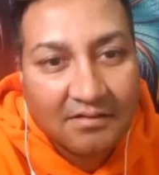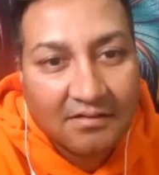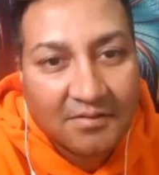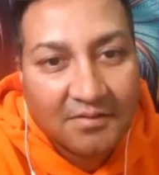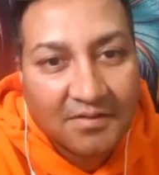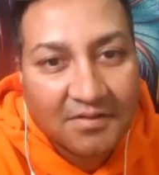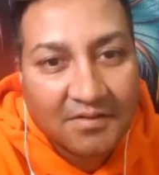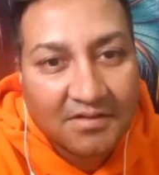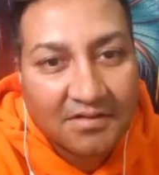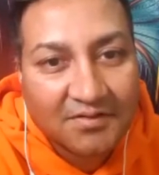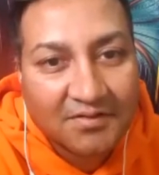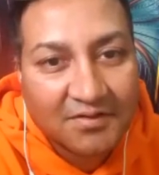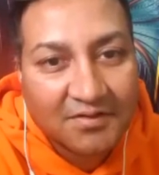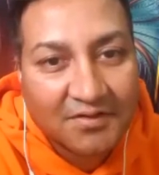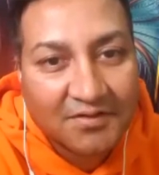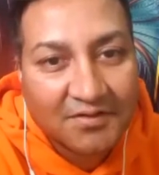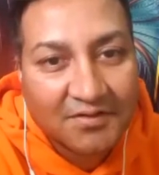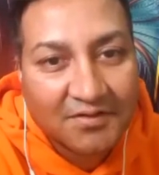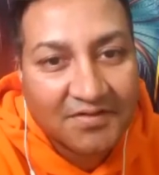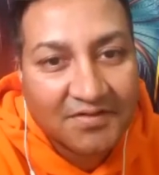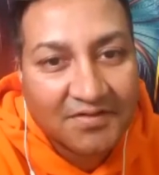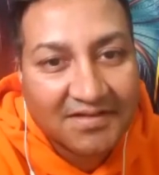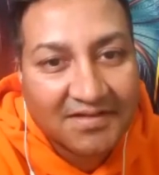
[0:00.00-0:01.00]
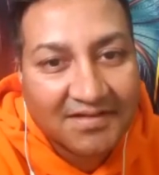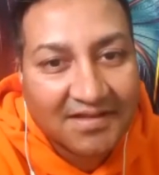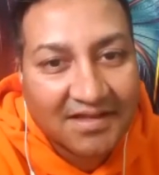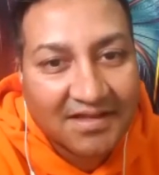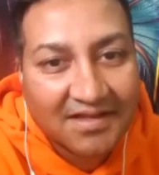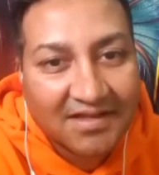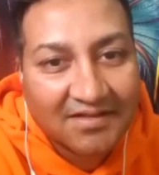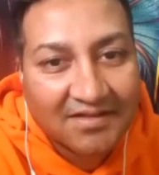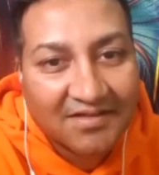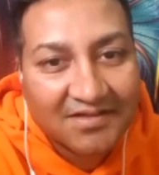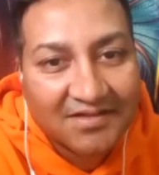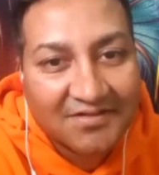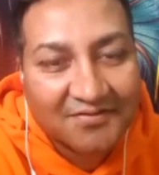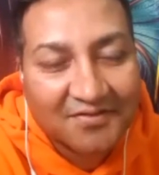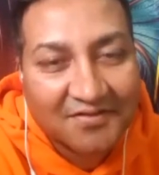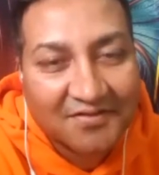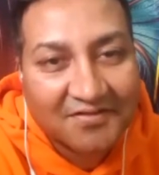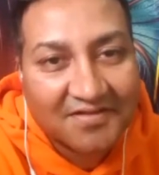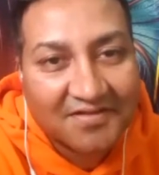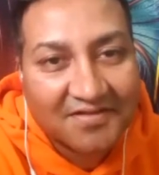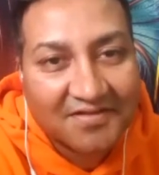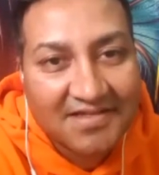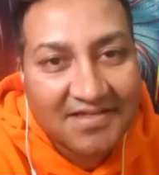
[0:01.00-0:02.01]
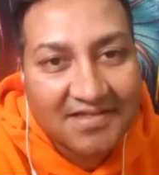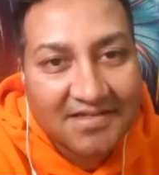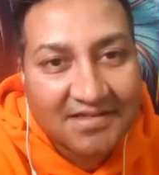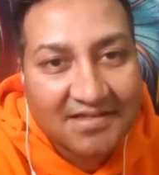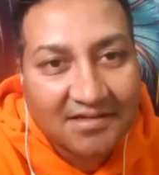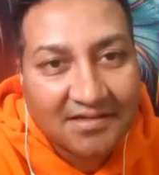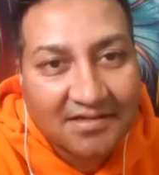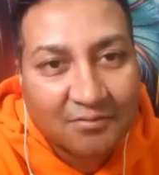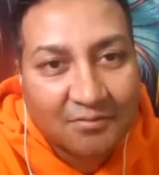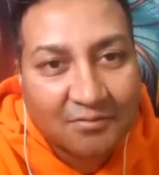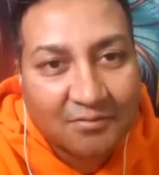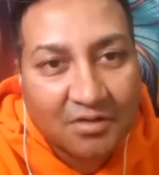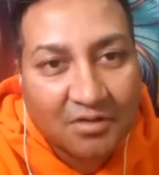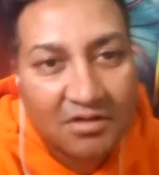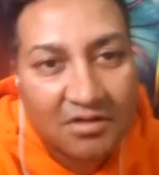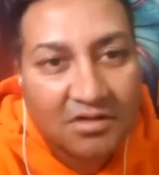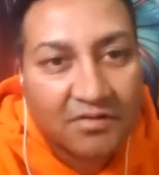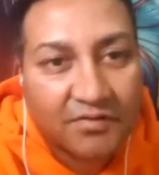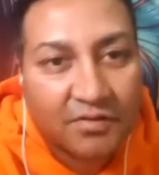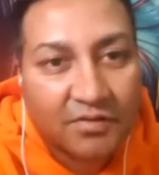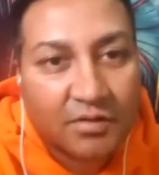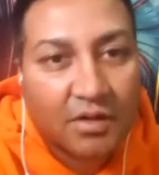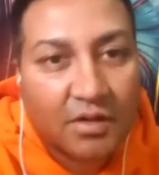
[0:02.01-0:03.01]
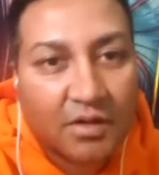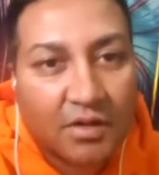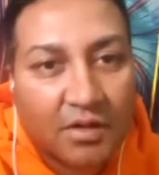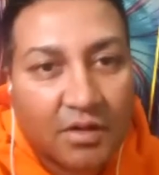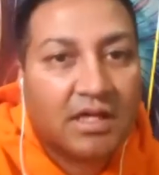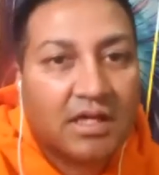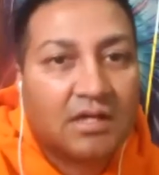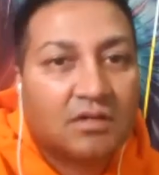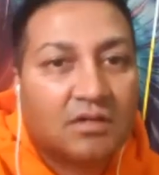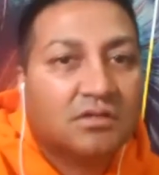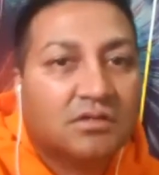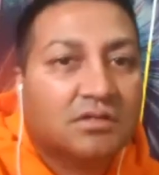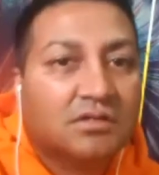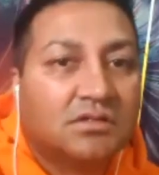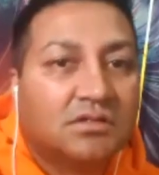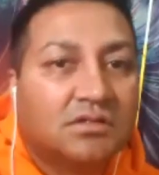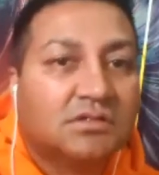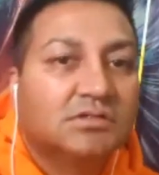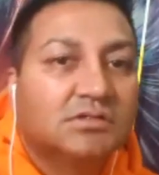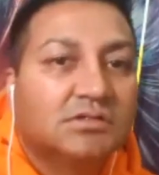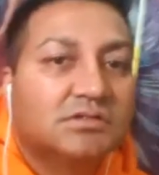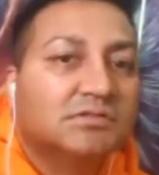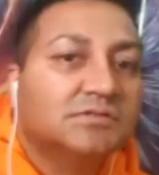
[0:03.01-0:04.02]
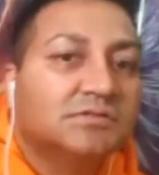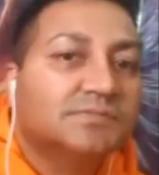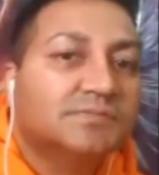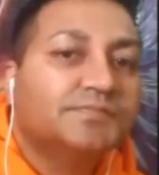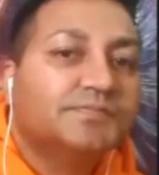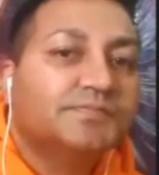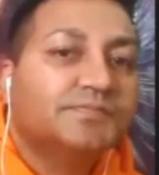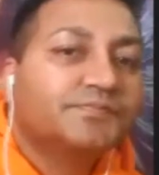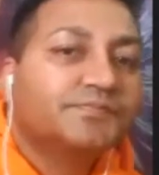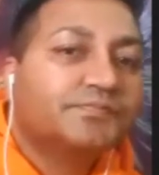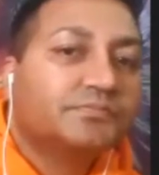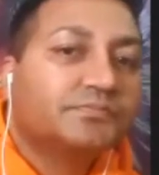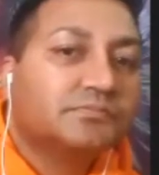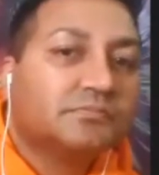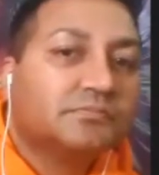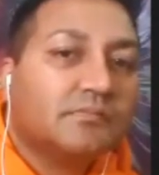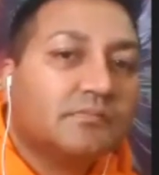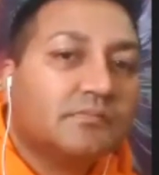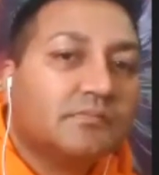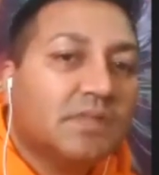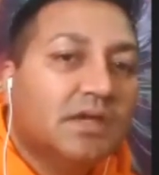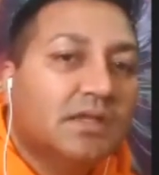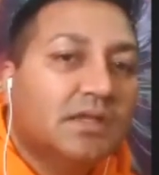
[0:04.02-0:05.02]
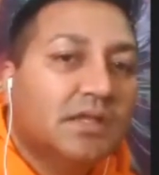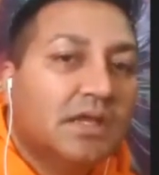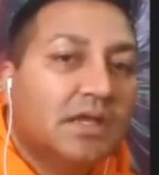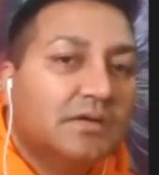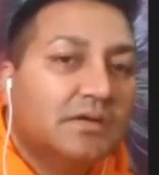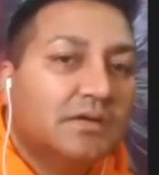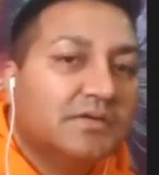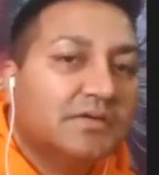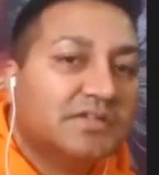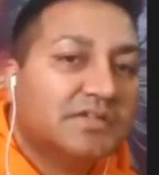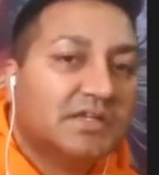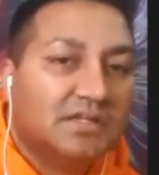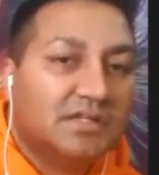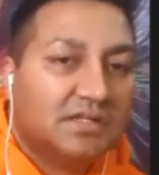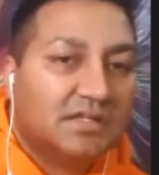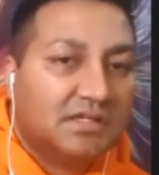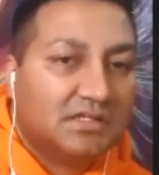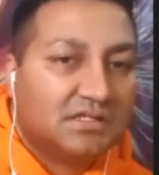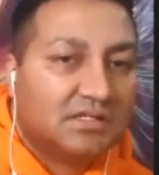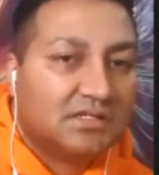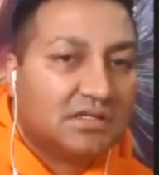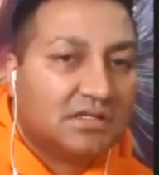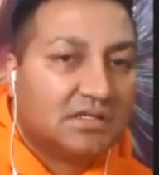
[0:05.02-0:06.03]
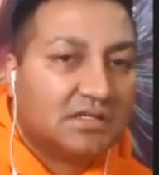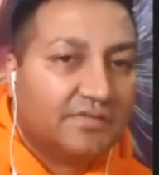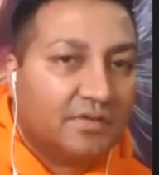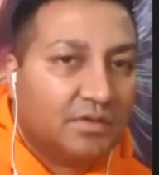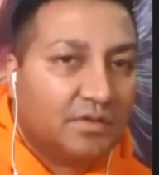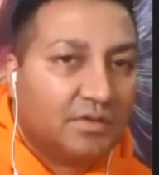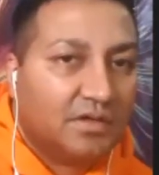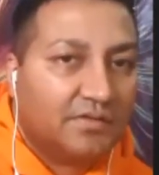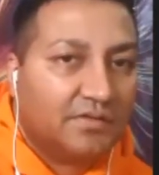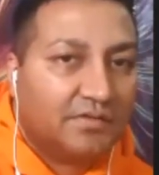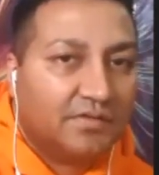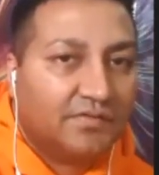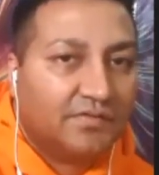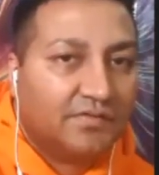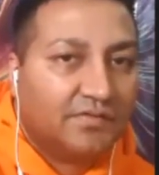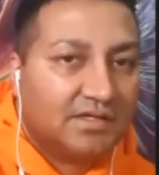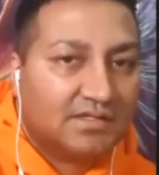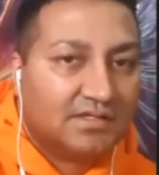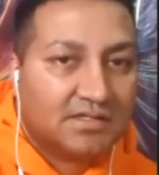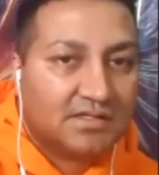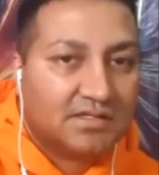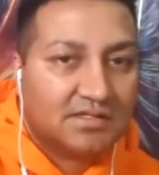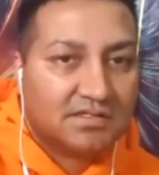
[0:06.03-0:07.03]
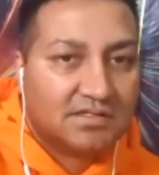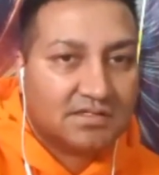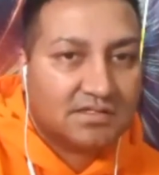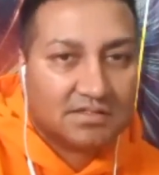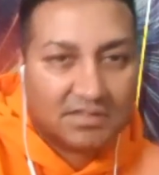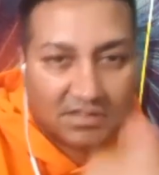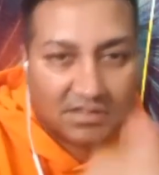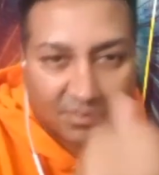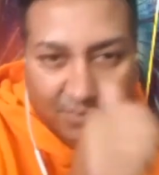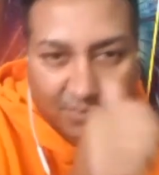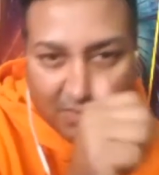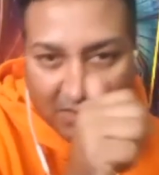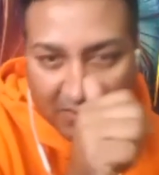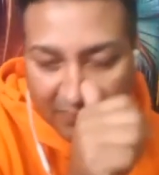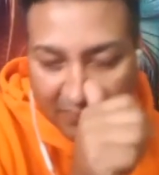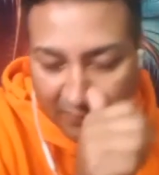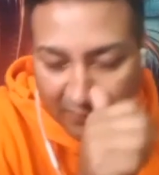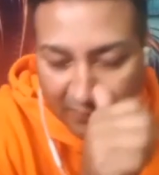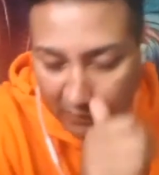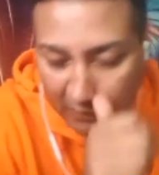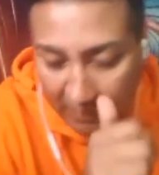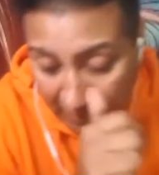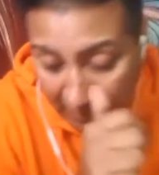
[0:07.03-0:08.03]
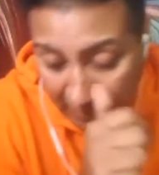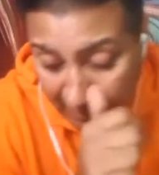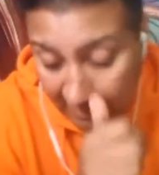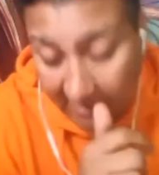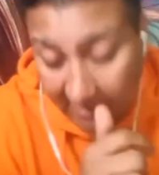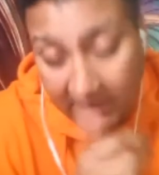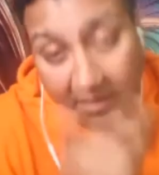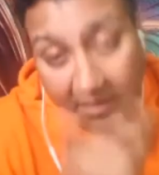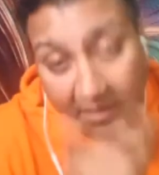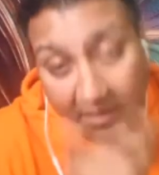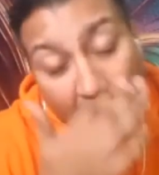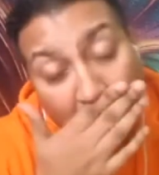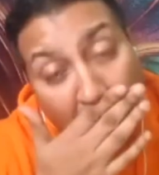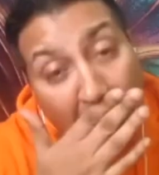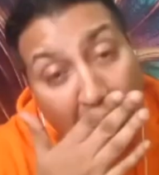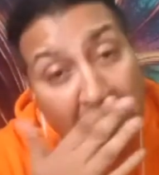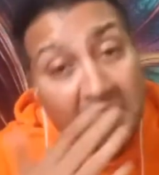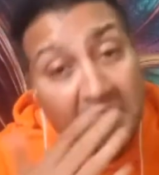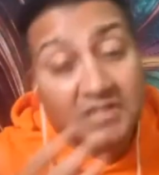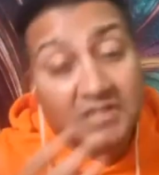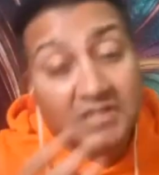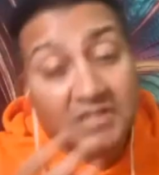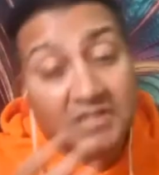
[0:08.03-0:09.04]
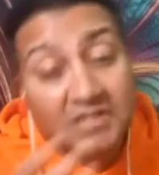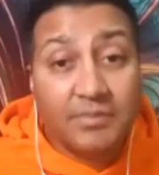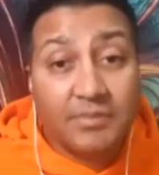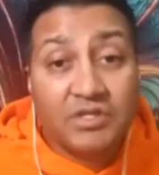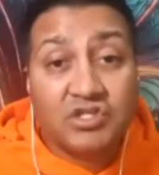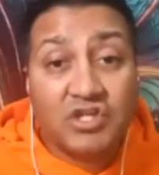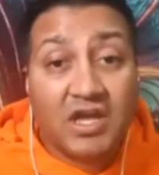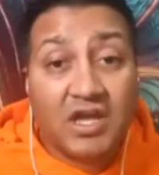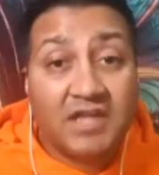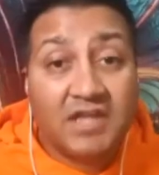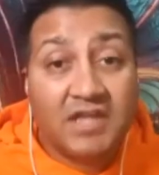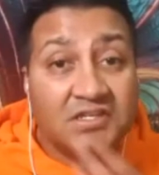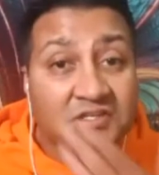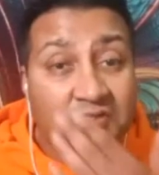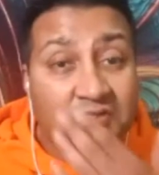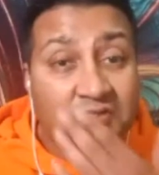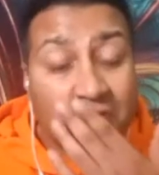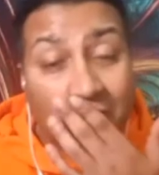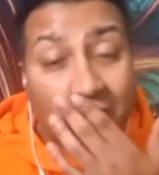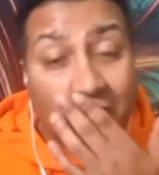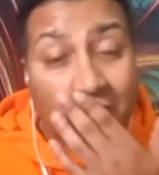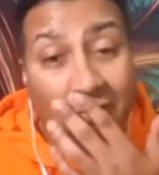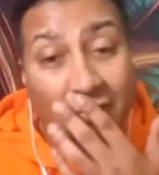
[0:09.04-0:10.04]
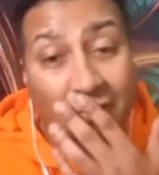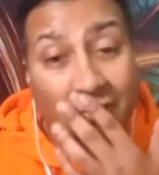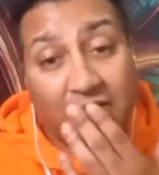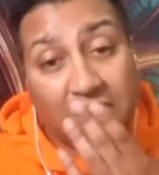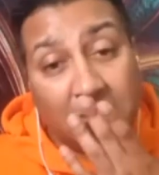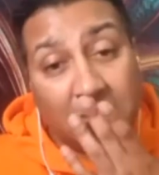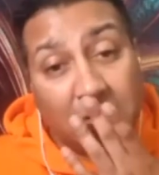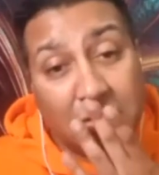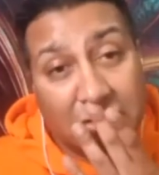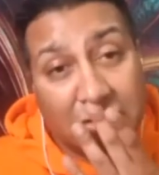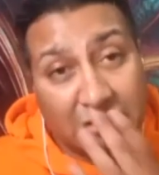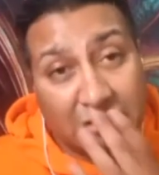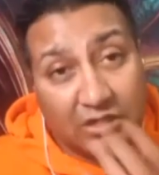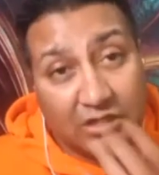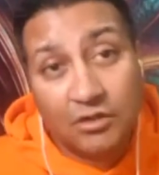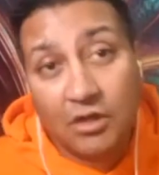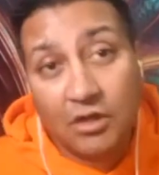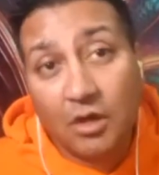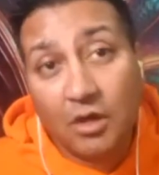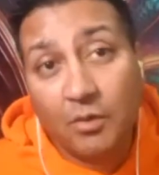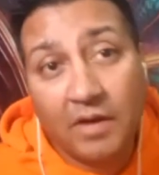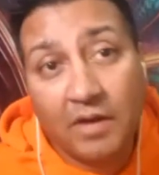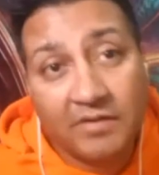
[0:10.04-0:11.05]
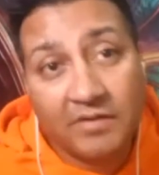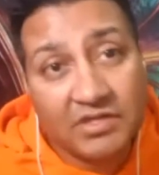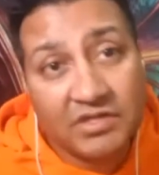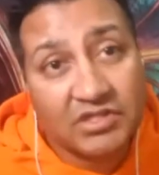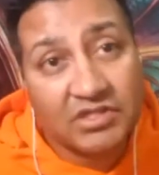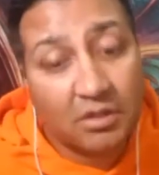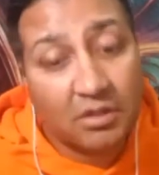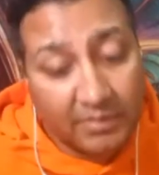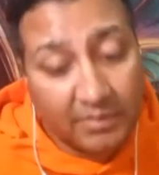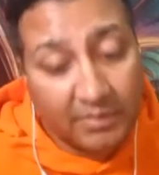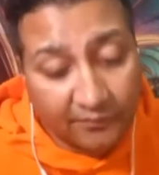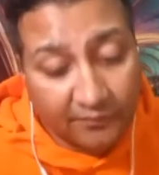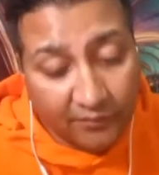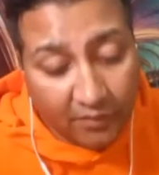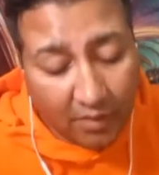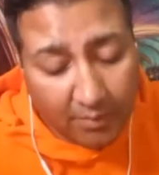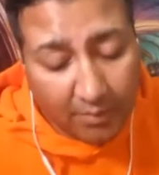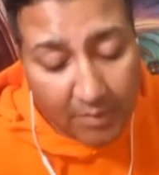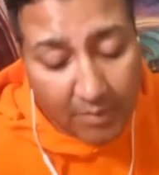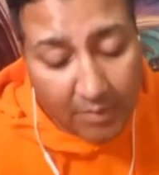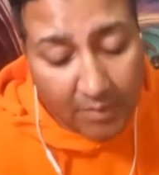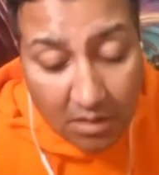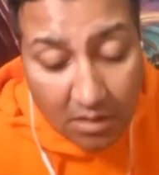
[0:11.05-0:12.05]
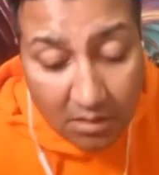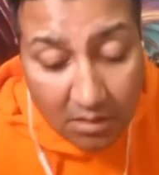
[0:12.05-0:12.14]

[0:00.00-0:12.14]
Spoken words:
Wonderful. David's Florence is here. Wonderful. Okay, good. Now I've seen each and every one of your faces. That's beautiful. Okay, so let me share this story with you so you know where it's coming from.